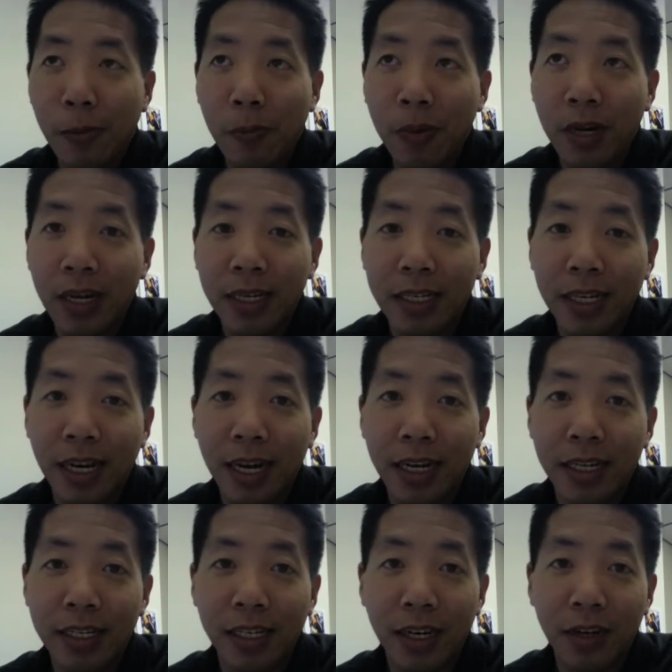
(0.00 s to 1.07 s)
But I
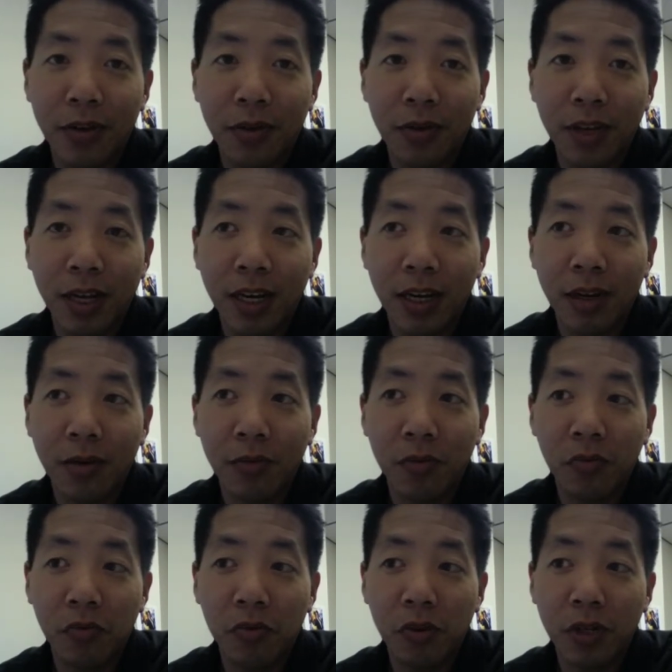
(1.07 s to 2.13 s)
can tell you that it
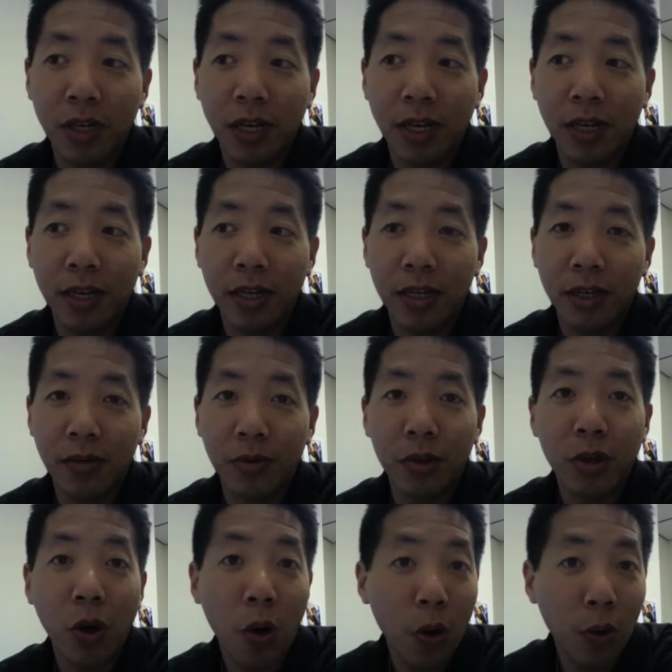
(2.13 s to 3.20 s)
uh, it was
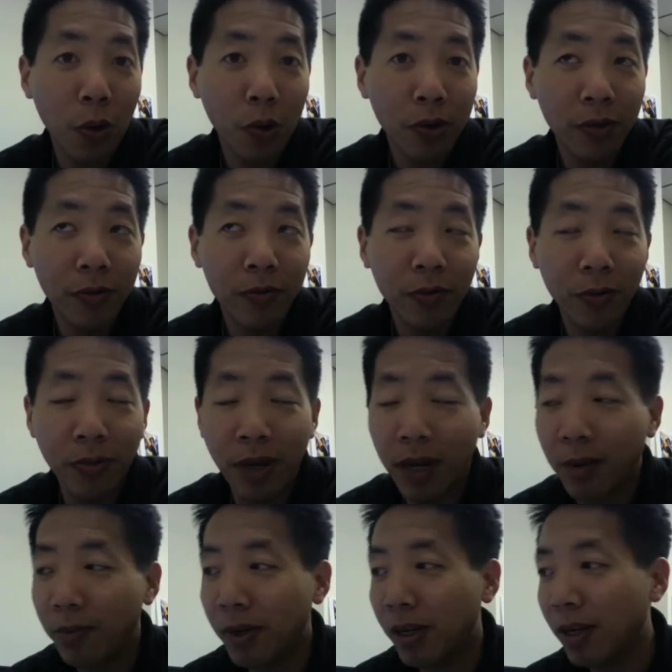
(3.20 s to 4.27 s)
cold for
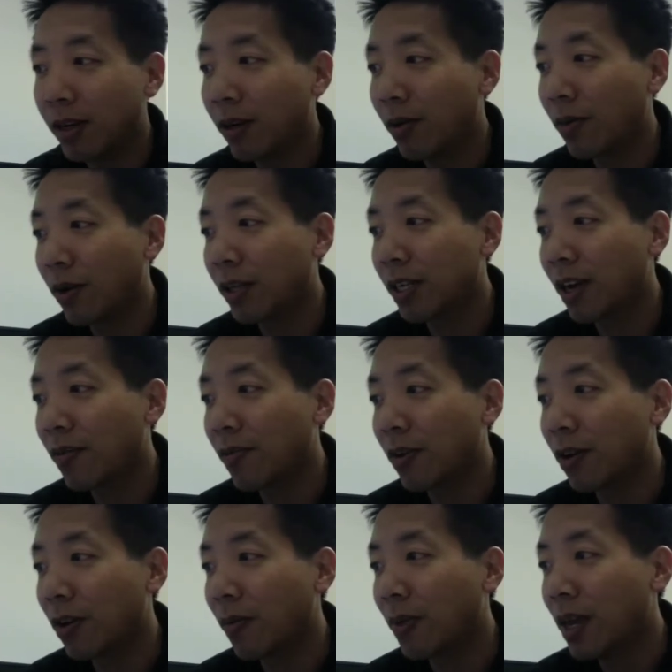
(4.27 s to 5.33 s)
me, but it worked out for
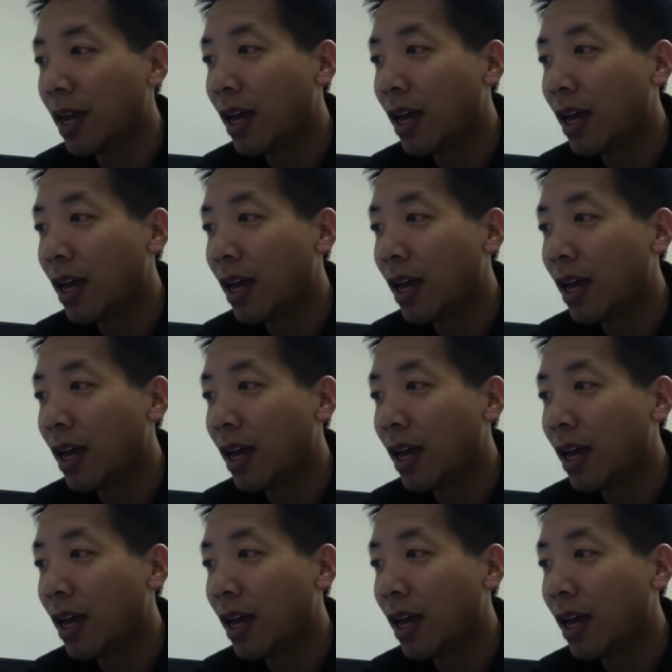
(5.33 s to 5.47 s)
her.